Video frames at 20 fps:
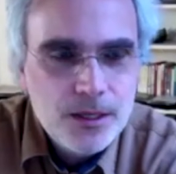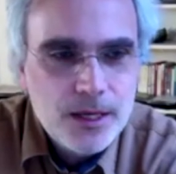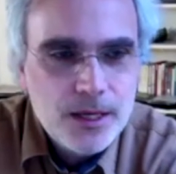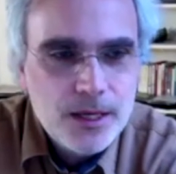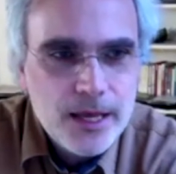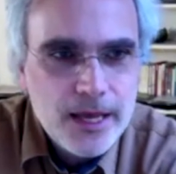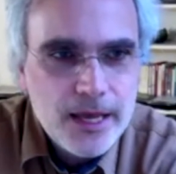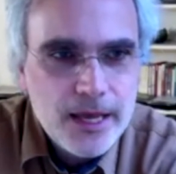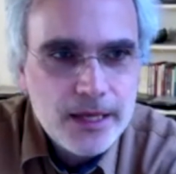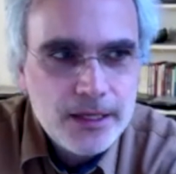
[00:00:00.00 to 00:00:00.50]

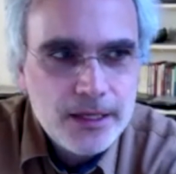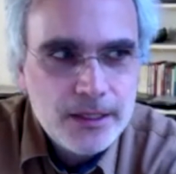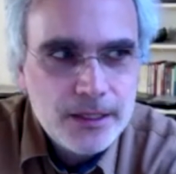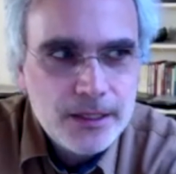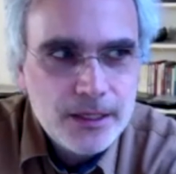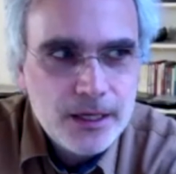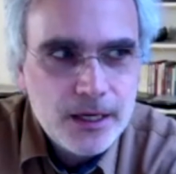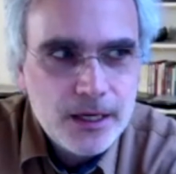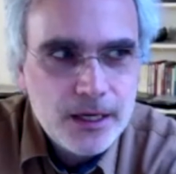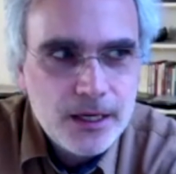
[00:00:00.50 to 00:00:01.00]
And,
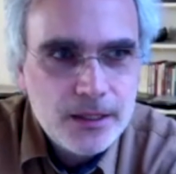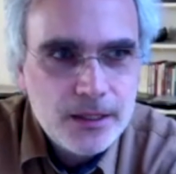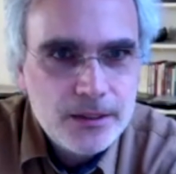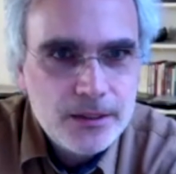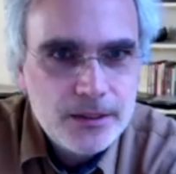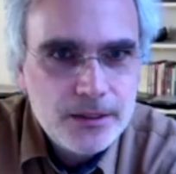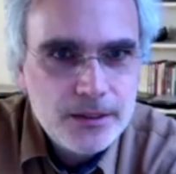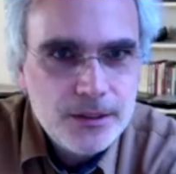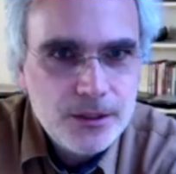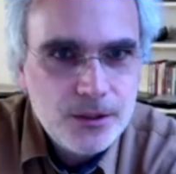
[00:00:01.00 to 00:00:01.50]

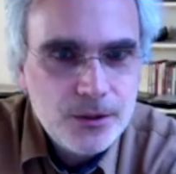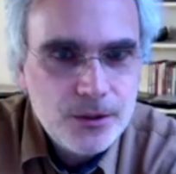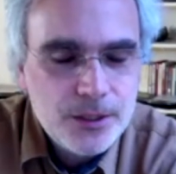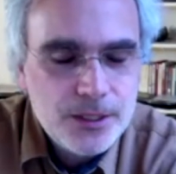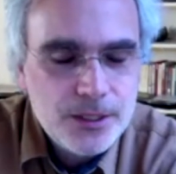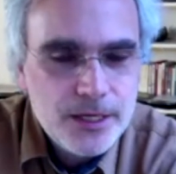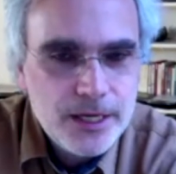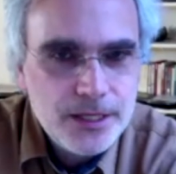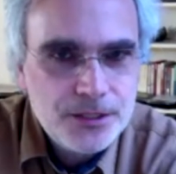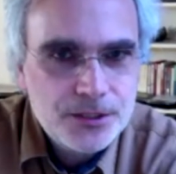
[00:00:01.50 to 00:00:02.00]

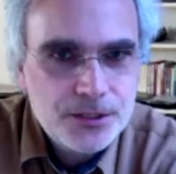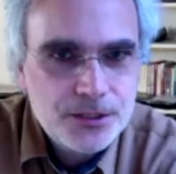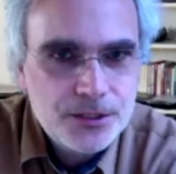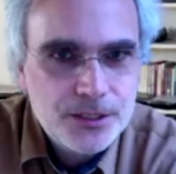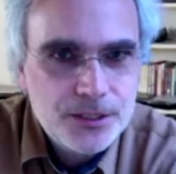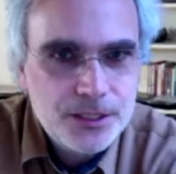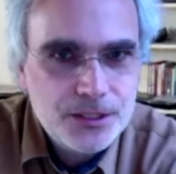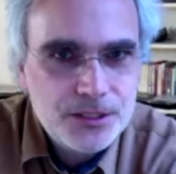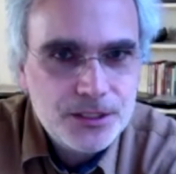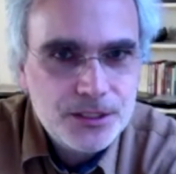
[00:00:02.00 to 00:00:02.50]
and nature
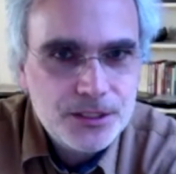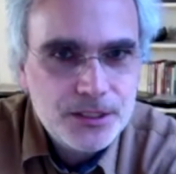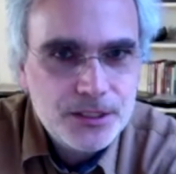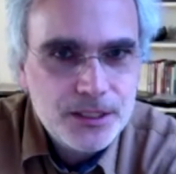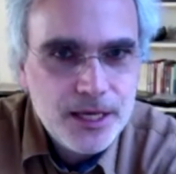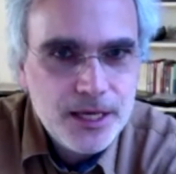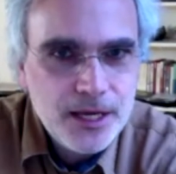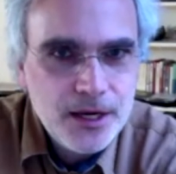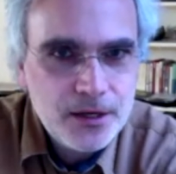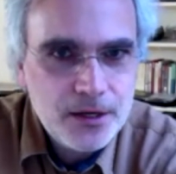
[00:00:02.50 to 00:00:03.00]
doesn't
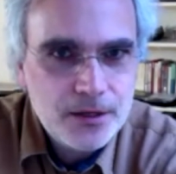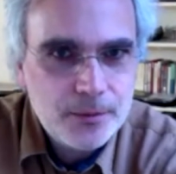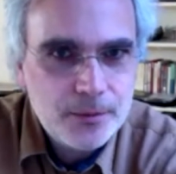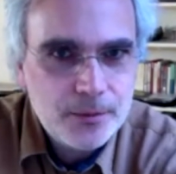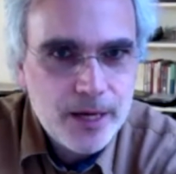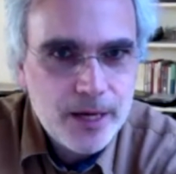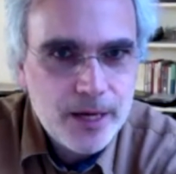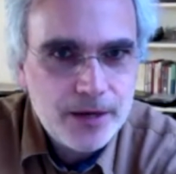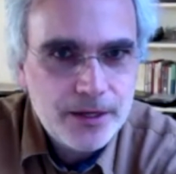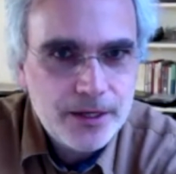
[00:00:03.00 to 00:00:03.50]
care
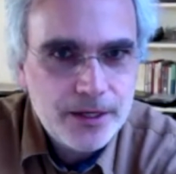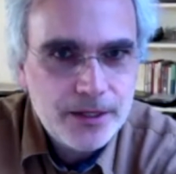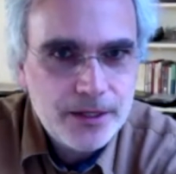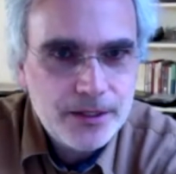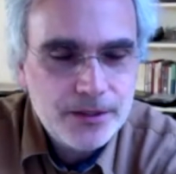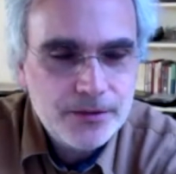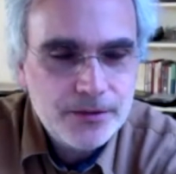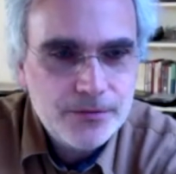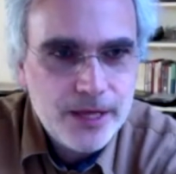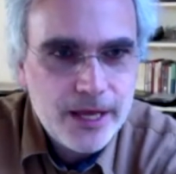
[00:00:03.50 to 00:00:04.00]
about any
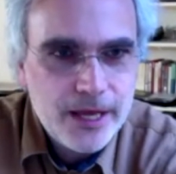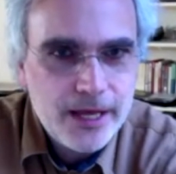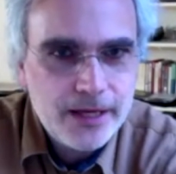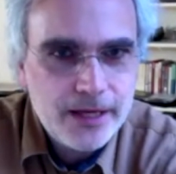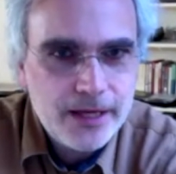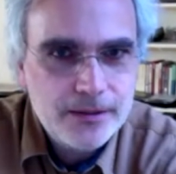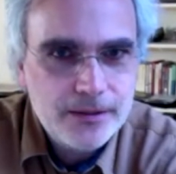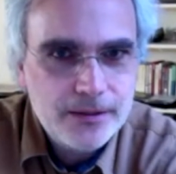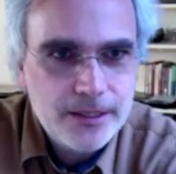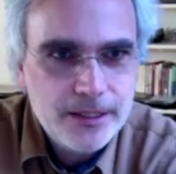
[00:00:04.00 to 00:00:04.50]
of that,
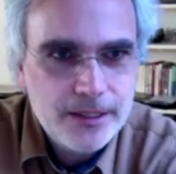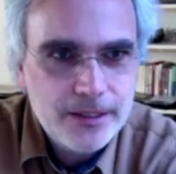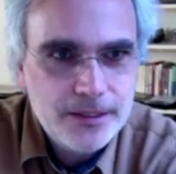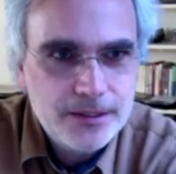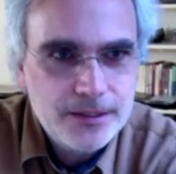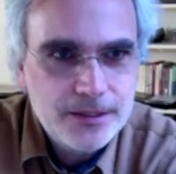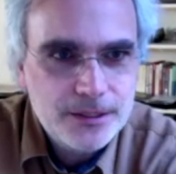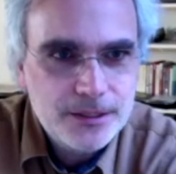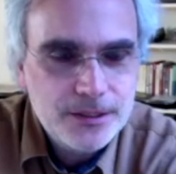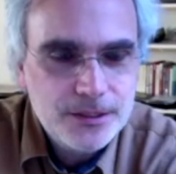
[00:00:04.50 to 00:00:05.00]
right?
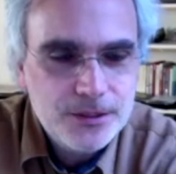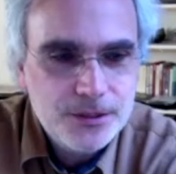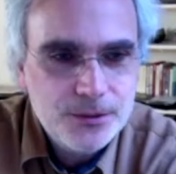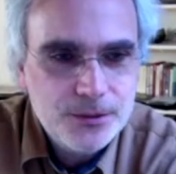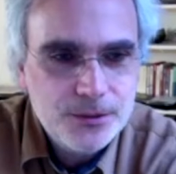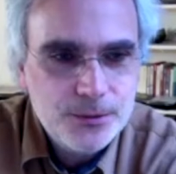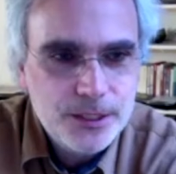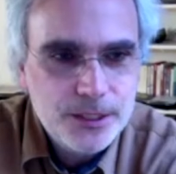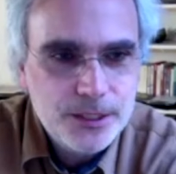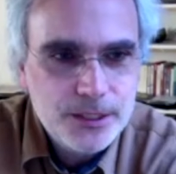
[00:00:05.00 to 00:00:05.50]
It's going to do
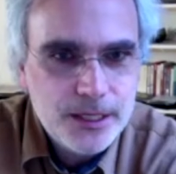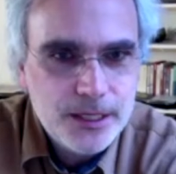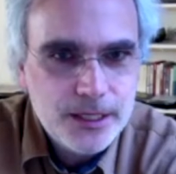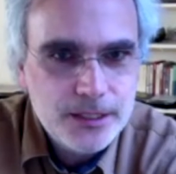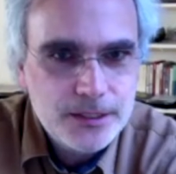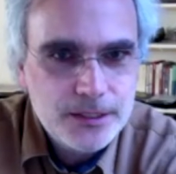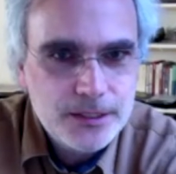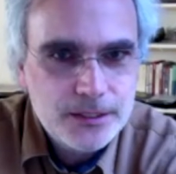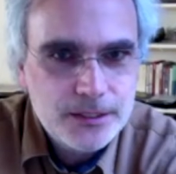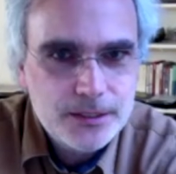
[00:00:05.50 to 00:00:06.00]
what it
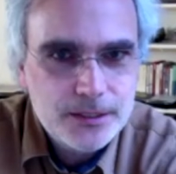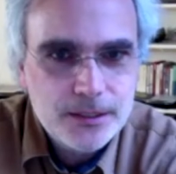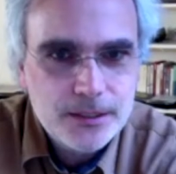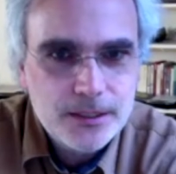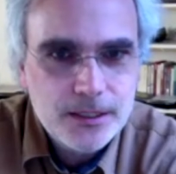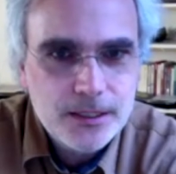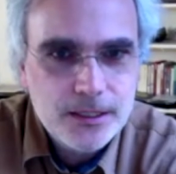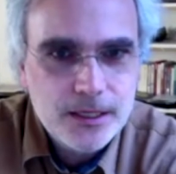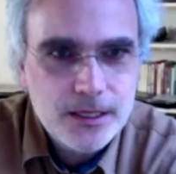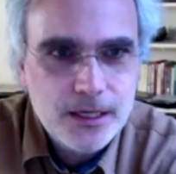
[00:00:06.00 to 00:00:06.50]
does.
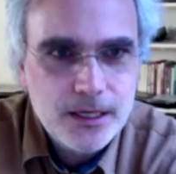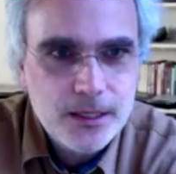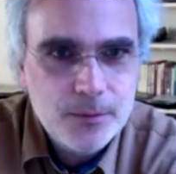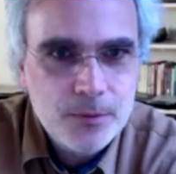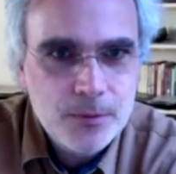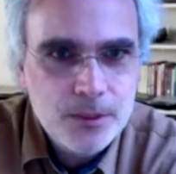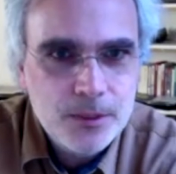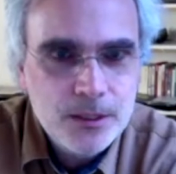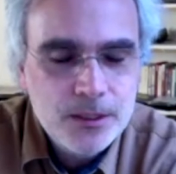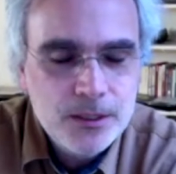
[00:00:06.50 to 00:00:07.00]

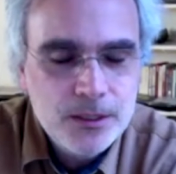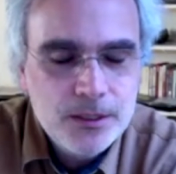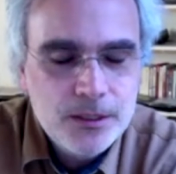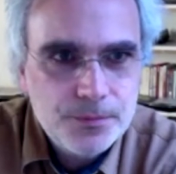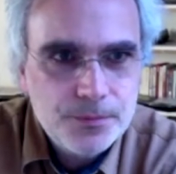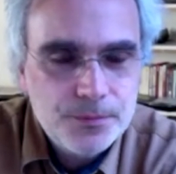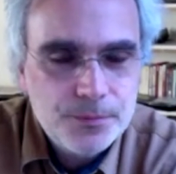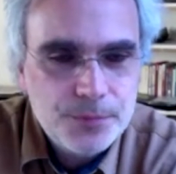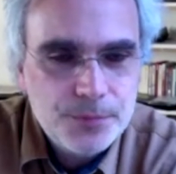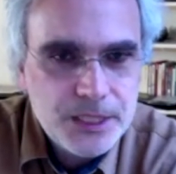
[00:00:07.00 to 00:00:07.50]

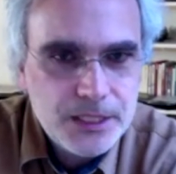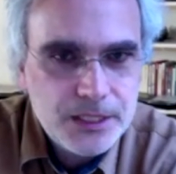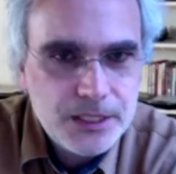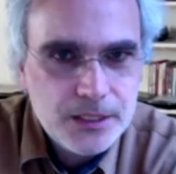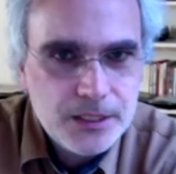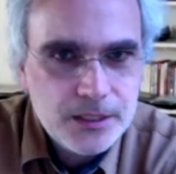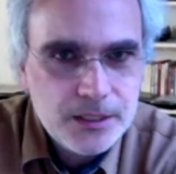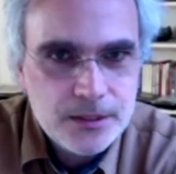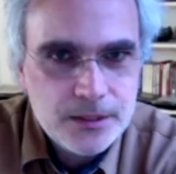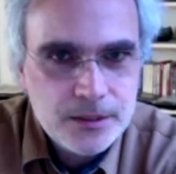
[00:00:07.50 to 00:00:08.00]

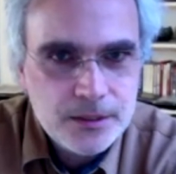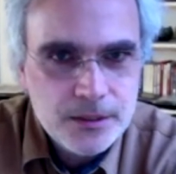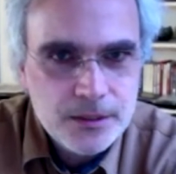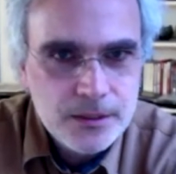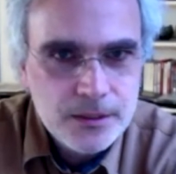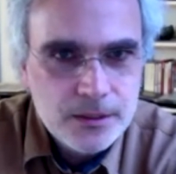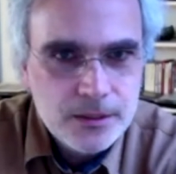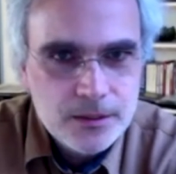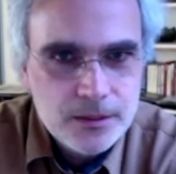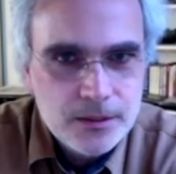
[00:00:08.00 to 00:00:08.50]
Being
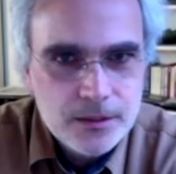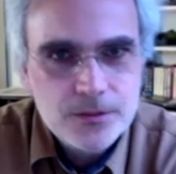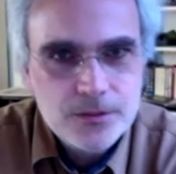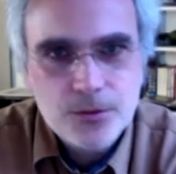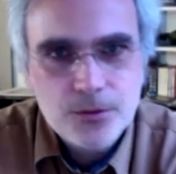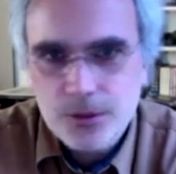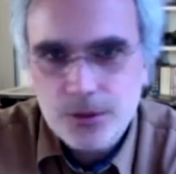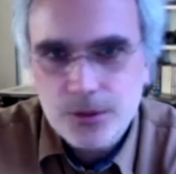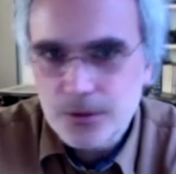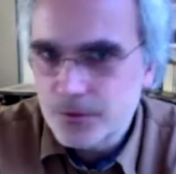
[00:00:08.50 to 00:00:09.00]

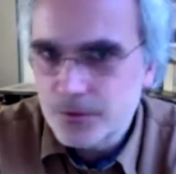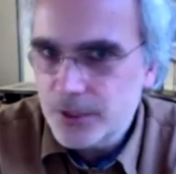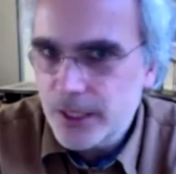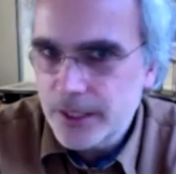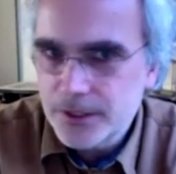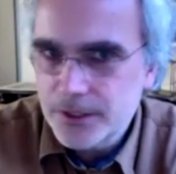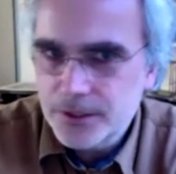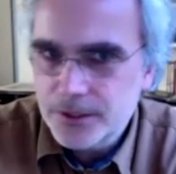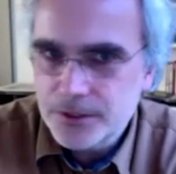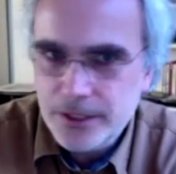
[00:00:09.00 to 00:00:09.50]
sort of
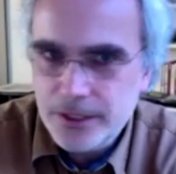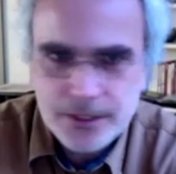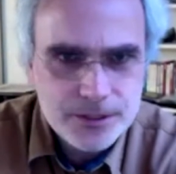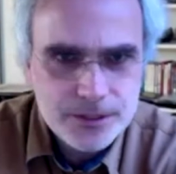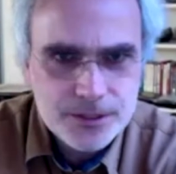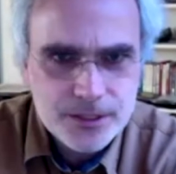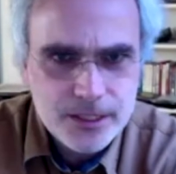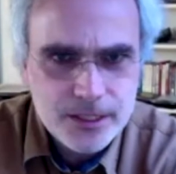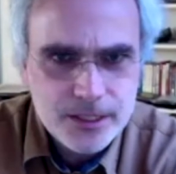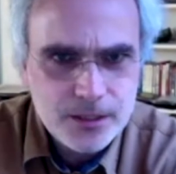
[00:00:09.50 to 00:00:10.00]
trying to train
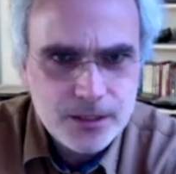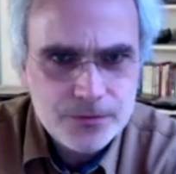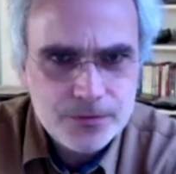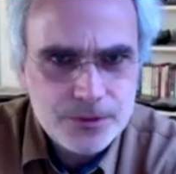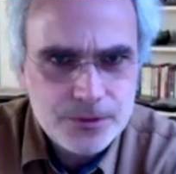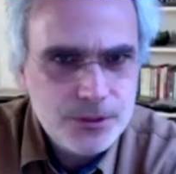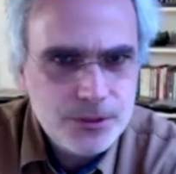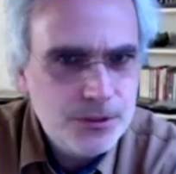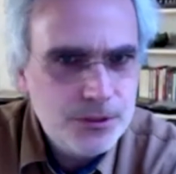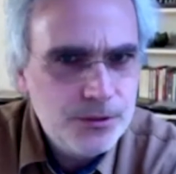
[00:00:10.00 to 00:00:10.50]
yourself
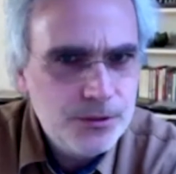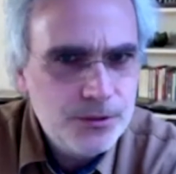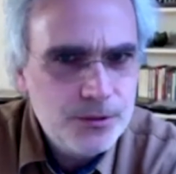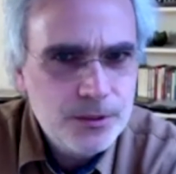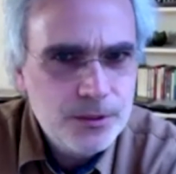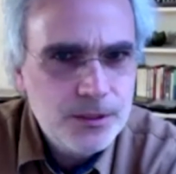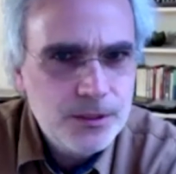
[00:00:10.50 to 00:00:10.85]
to